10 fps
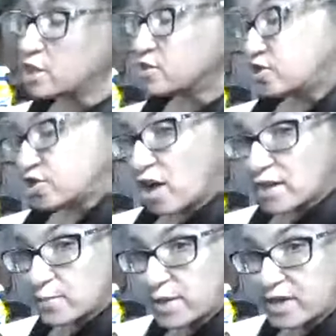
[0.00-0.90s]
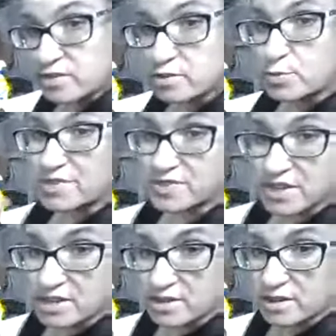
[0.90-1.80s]
The chalky paint is a little bit
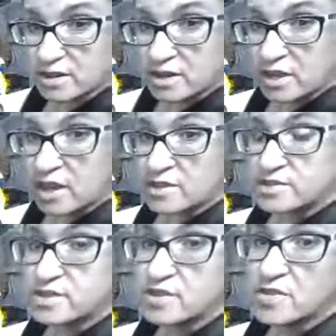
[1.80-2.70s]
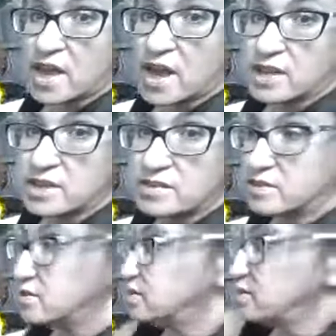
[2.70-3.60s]
thicker, so that it's
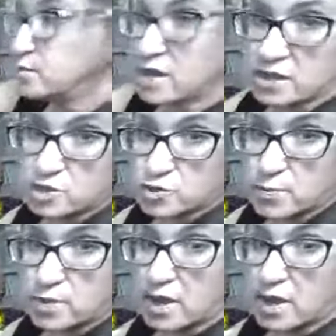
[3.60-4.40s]
not going to drip.